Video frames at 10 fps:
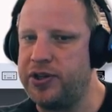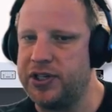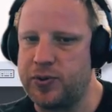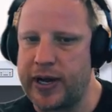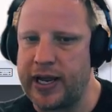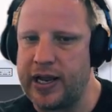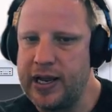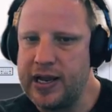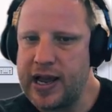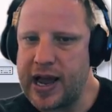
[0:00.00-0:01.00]
this way
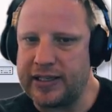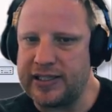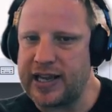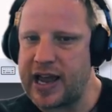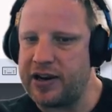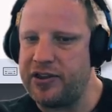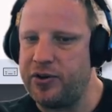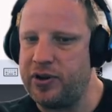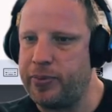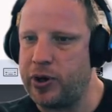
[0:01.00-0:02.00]
and scan through
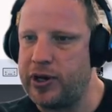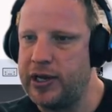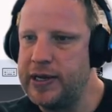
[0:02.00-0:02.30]
the book.